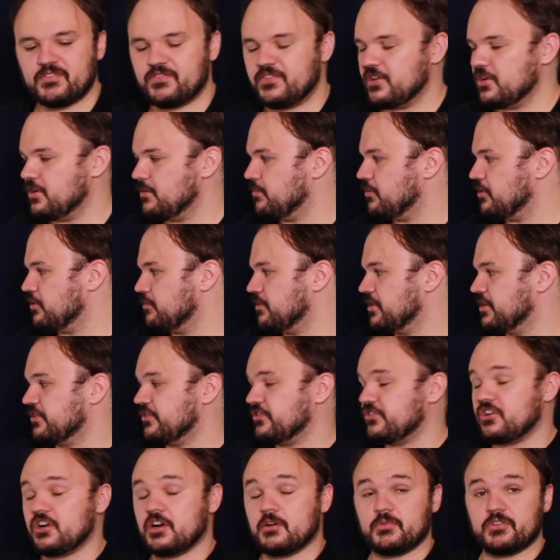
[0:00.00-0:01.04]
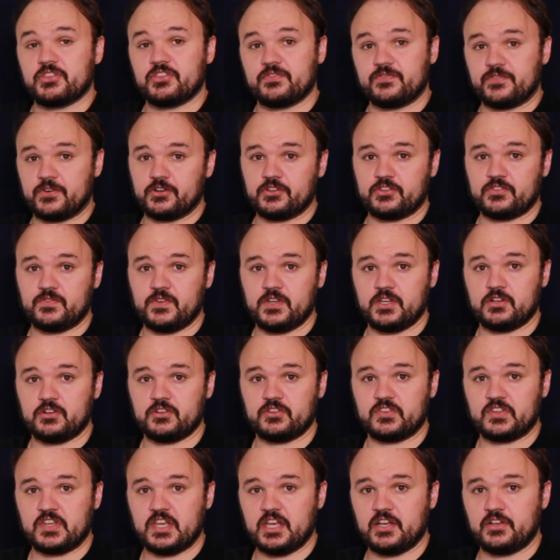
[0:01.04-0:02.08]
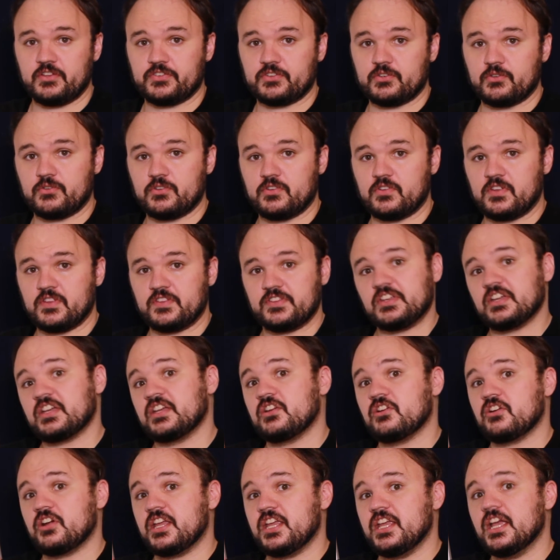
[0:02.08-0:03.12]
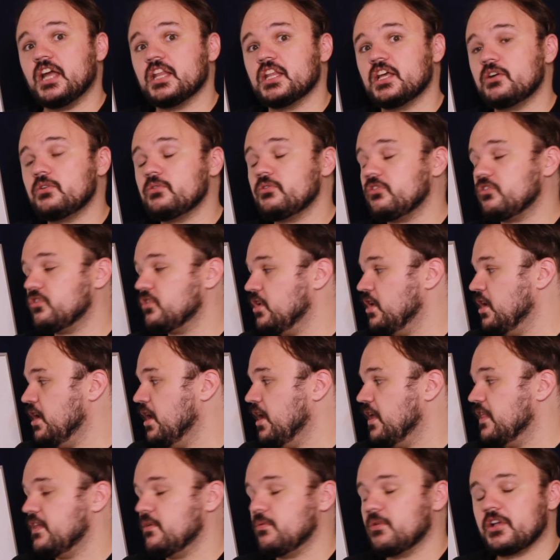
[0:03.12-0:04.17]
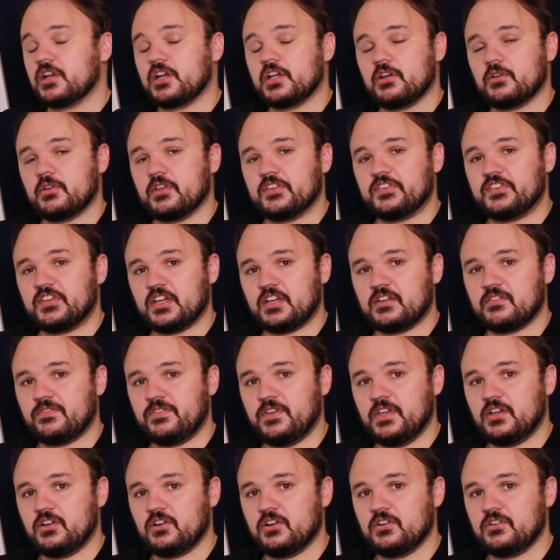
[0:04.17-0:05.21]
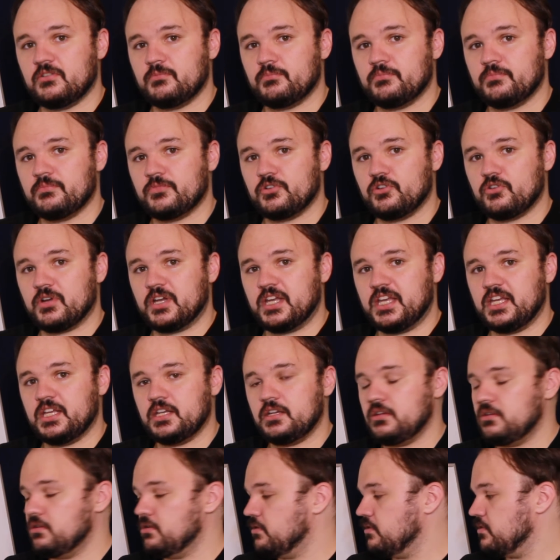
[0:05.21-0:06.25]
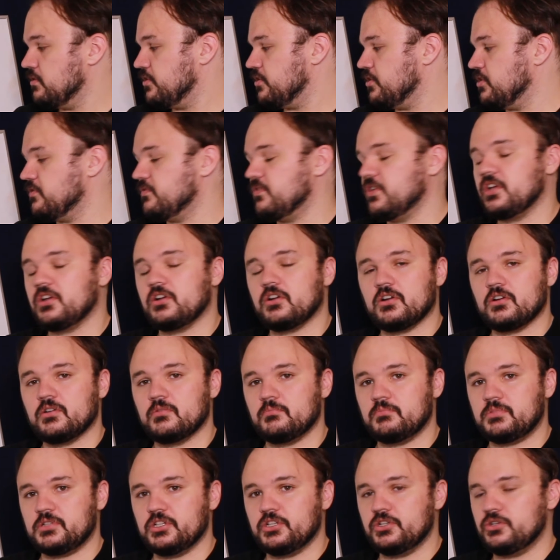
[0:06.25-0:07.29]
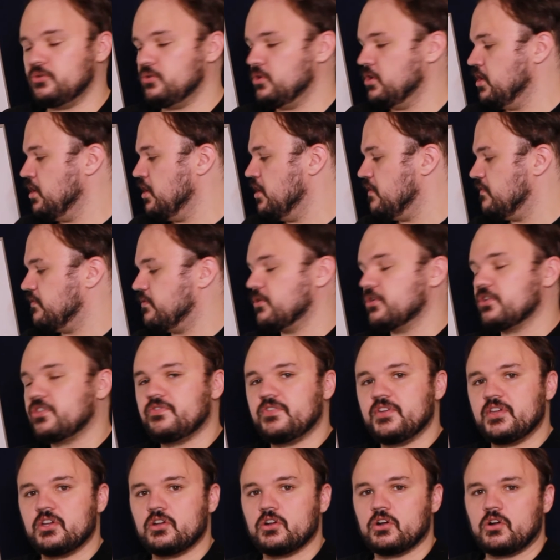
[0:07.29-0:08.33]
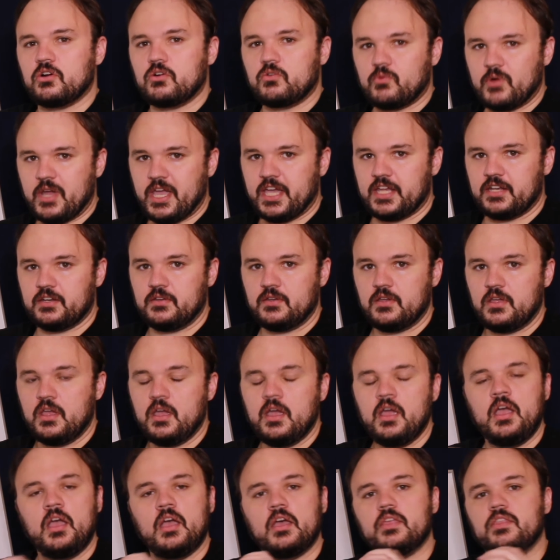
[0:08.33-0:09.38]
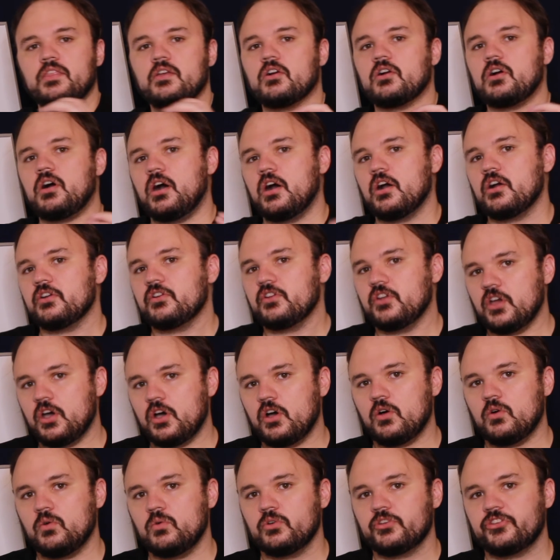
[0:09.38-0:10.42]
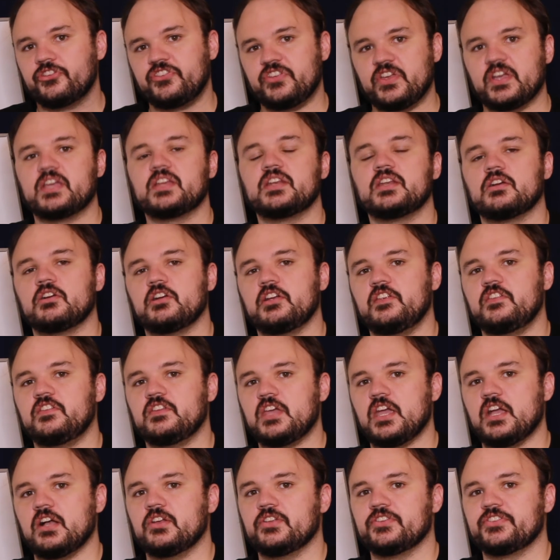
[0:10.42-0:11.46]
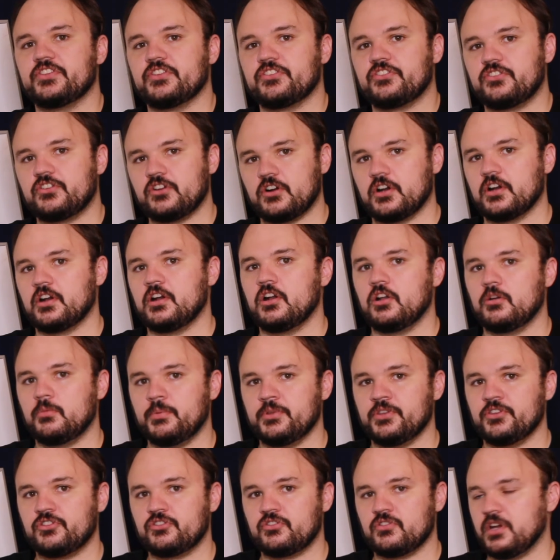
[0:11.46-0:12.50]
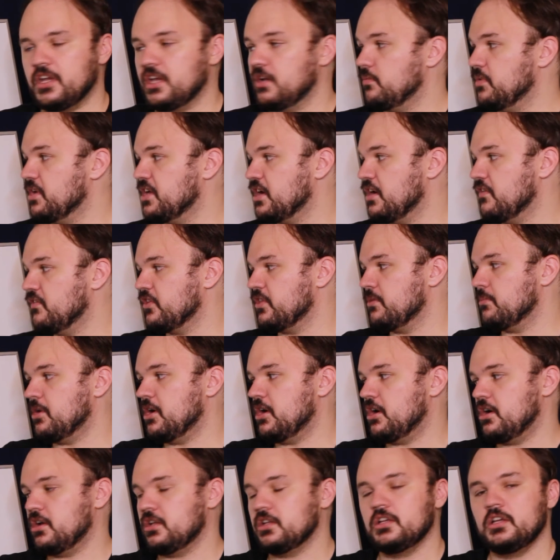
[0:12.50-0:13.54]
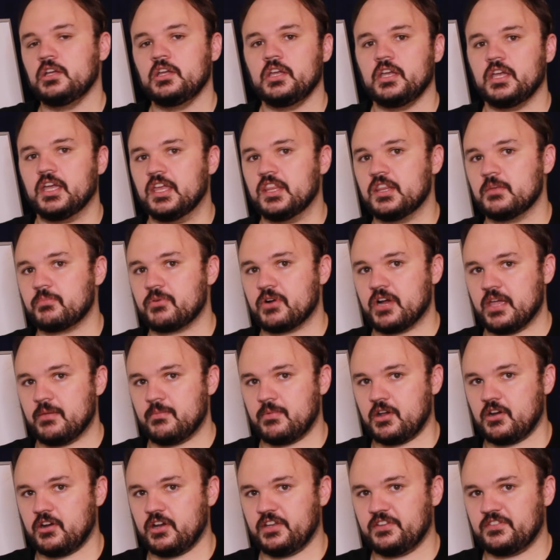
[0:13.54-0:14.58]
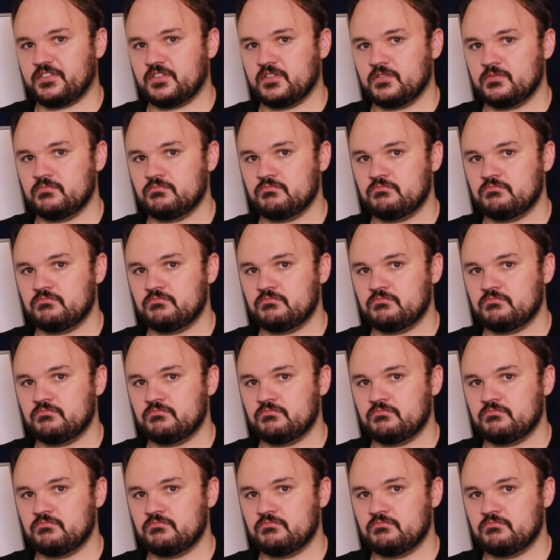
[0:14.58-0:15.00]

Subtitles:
fingerboard, we're going to start with the first finger scales. Those are the secondary yellows. Then we're going to go to second finger, green, third finger, blue, fourth finger, red. There are no secondary scales that start on an open string. We cover them all in the primaries.